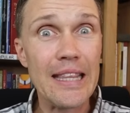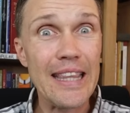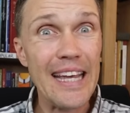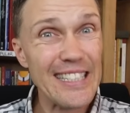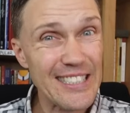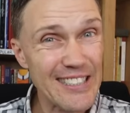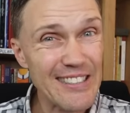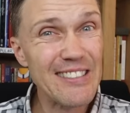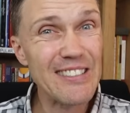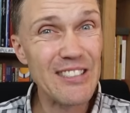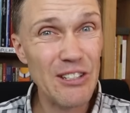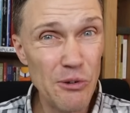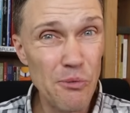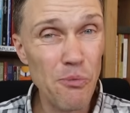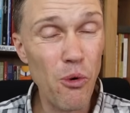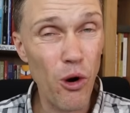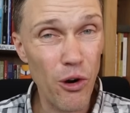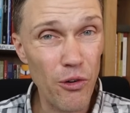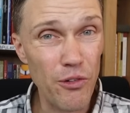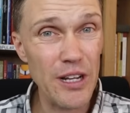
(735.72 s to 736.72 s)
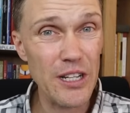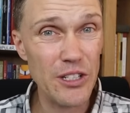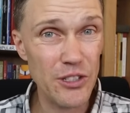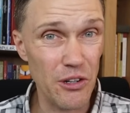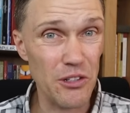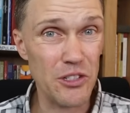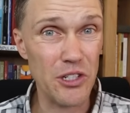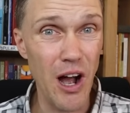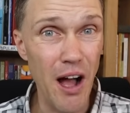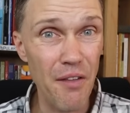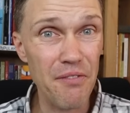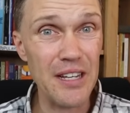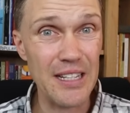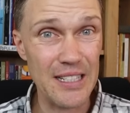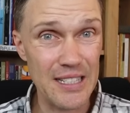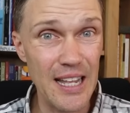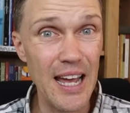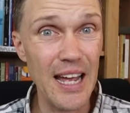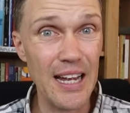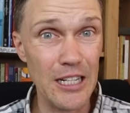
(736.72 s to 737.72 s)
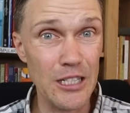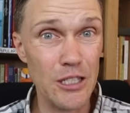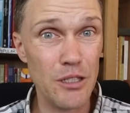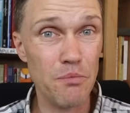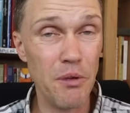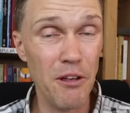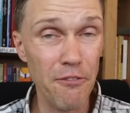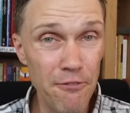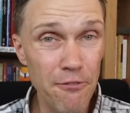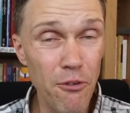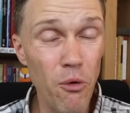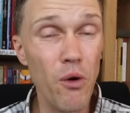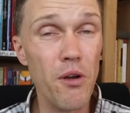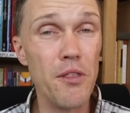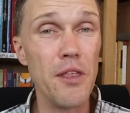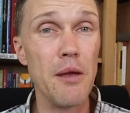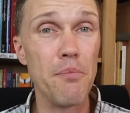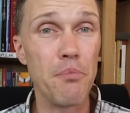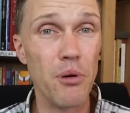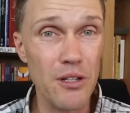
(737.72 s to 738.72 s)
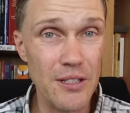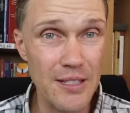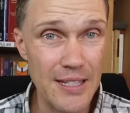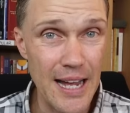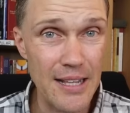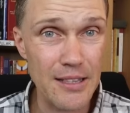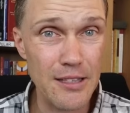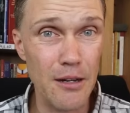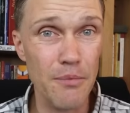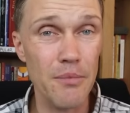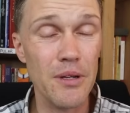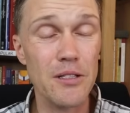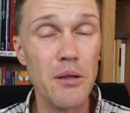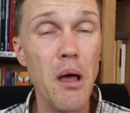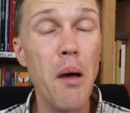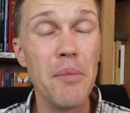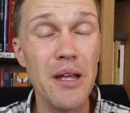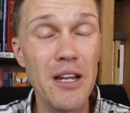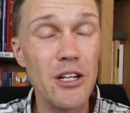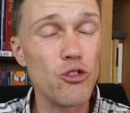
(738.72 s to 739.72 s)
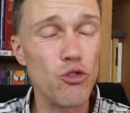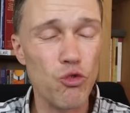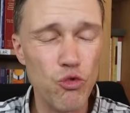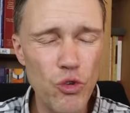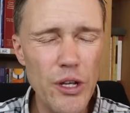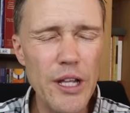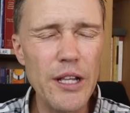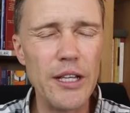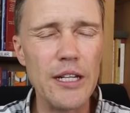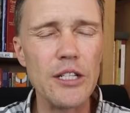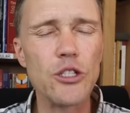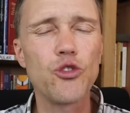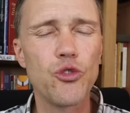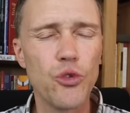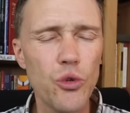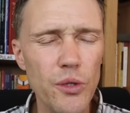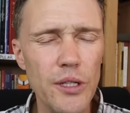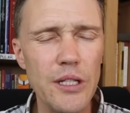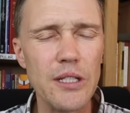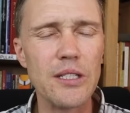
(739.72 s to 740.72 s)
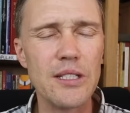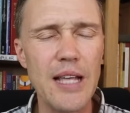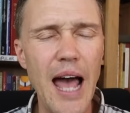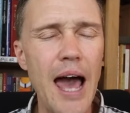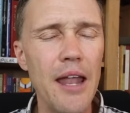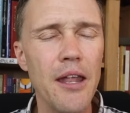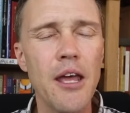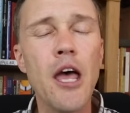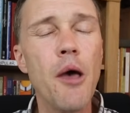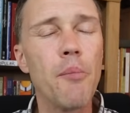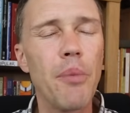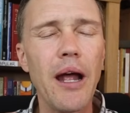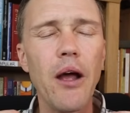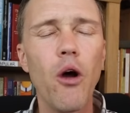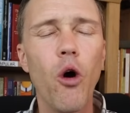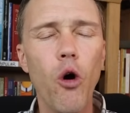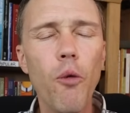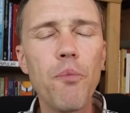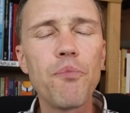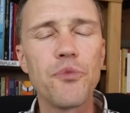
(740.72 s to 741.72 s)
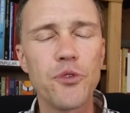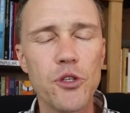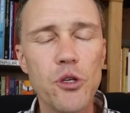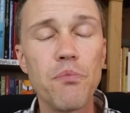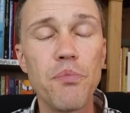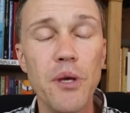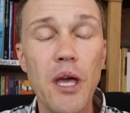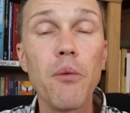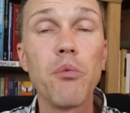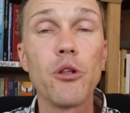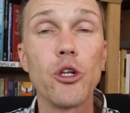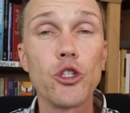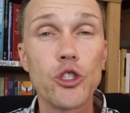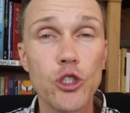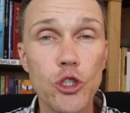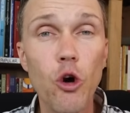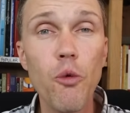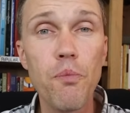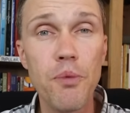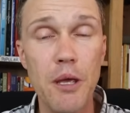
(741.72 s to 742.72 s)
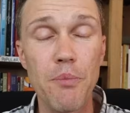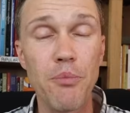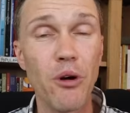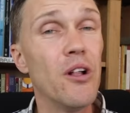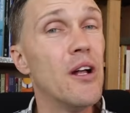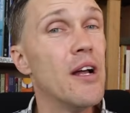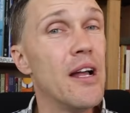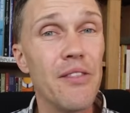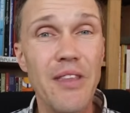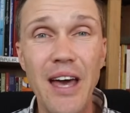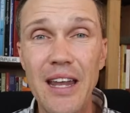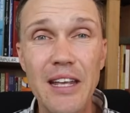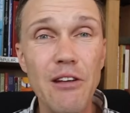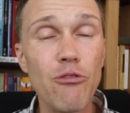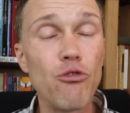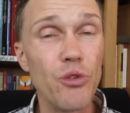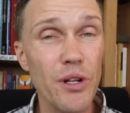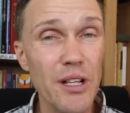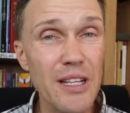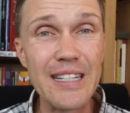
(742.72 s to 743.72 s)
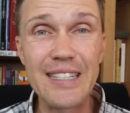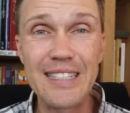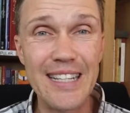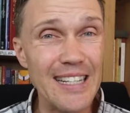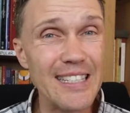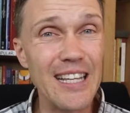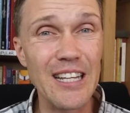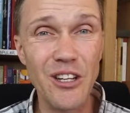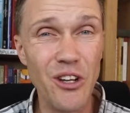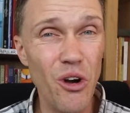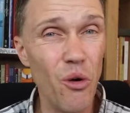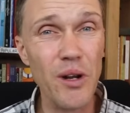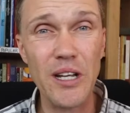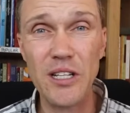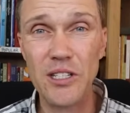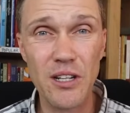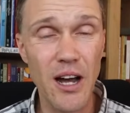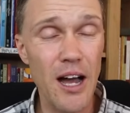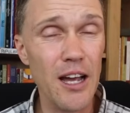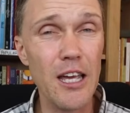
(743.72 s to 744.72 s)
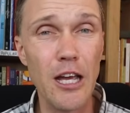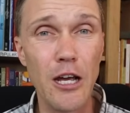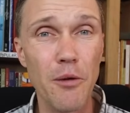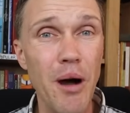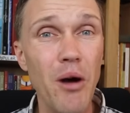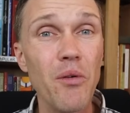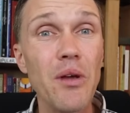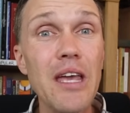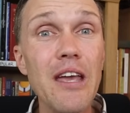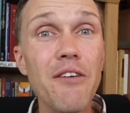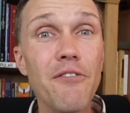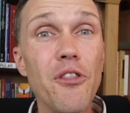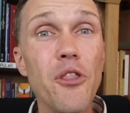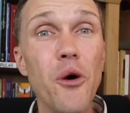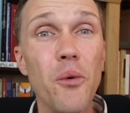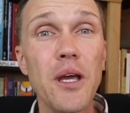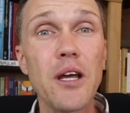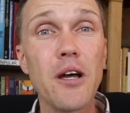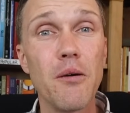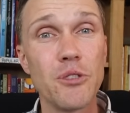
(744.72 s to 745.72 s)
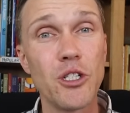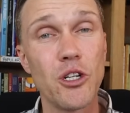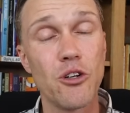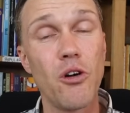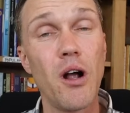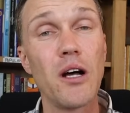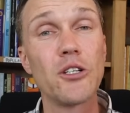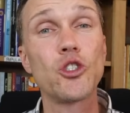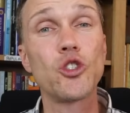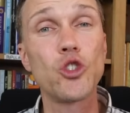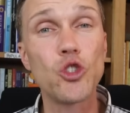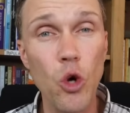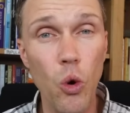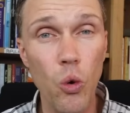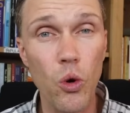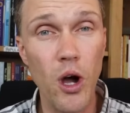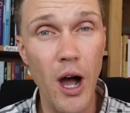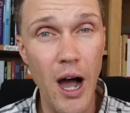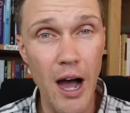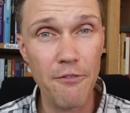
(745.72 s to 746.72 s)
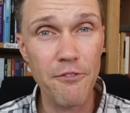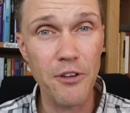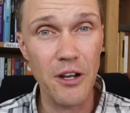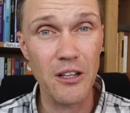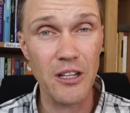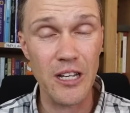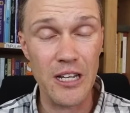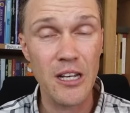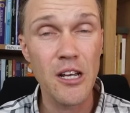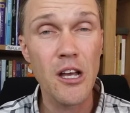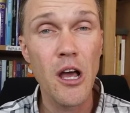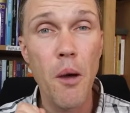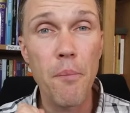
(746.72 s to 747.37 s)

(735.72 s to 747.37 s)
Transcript: they should do more research on these things before they present them. I mean, it's really, truly sad, but I hope to be able to show people that he really doesn't know what he's talking about, even though he comes across so confidently.